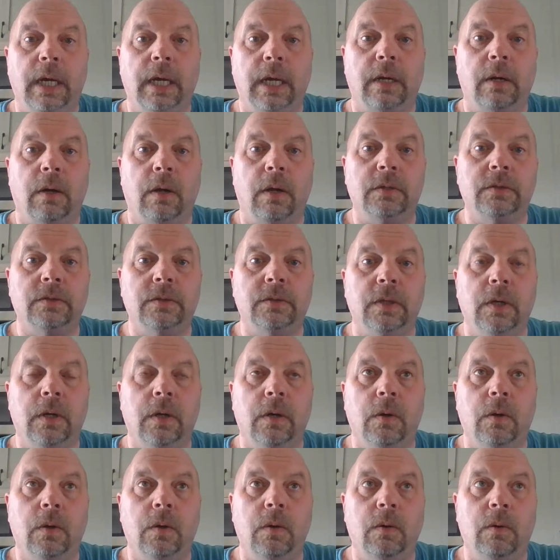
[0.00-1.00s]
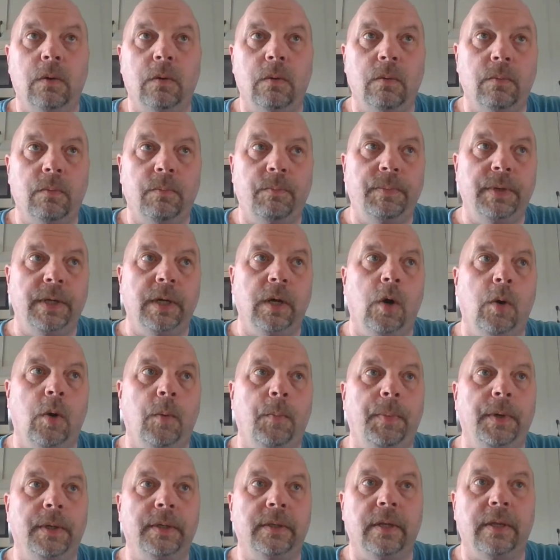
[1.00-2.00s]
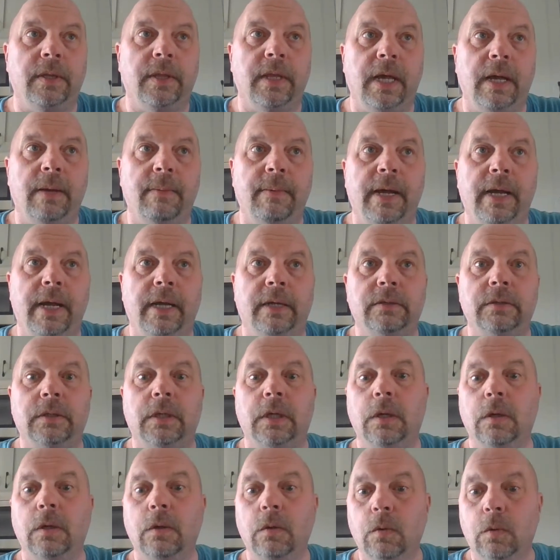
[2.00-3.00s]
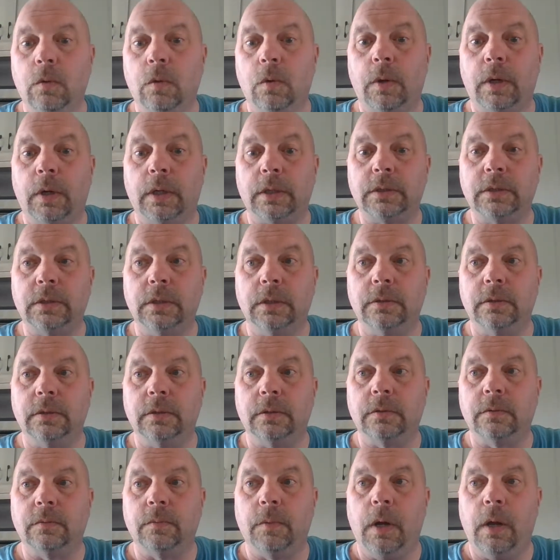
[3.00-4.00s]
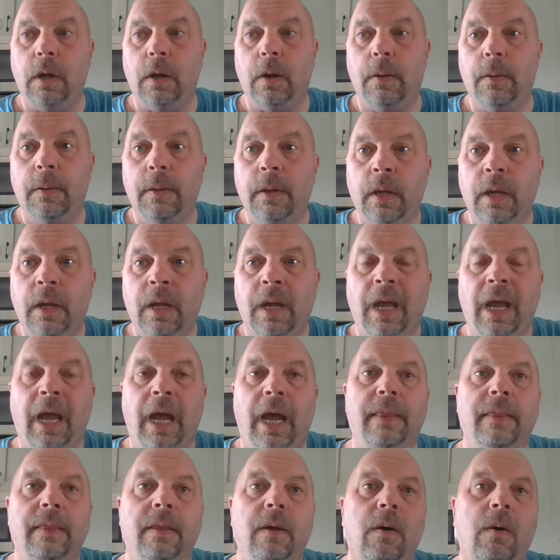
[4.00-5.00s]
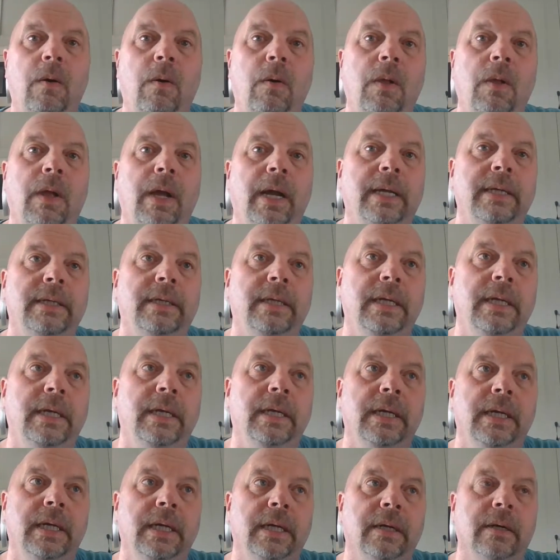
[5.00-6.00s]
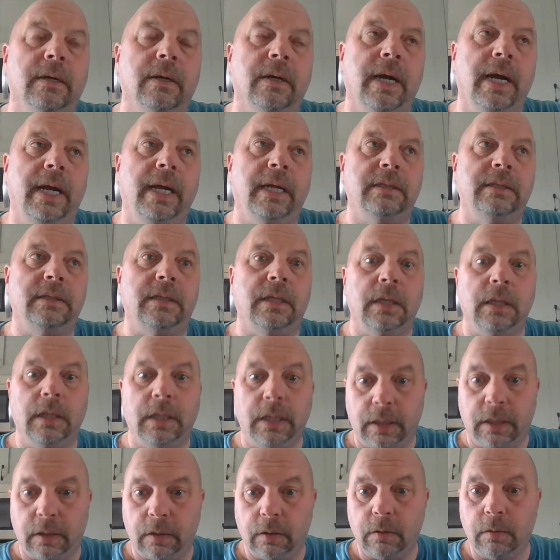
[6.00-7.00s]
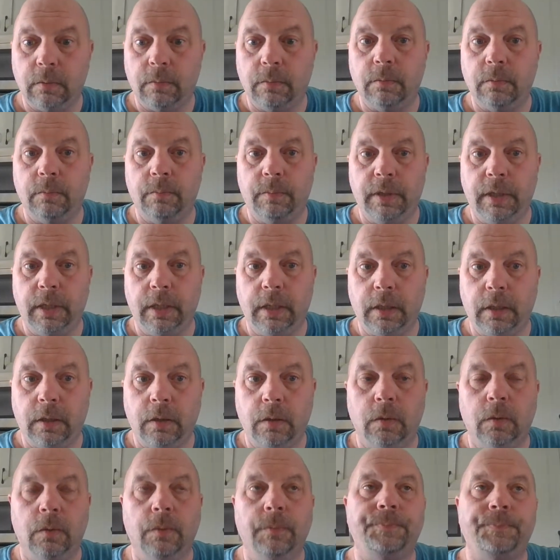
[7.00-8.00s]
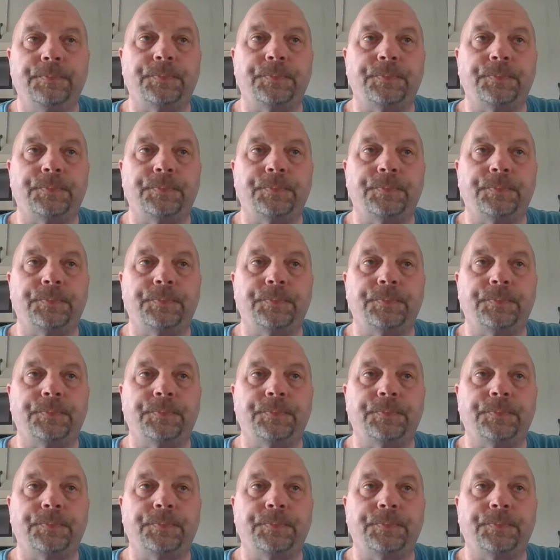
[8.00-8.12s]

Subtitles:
and also be open to them asking you questions as well. And the whole idea here, as the leader being you,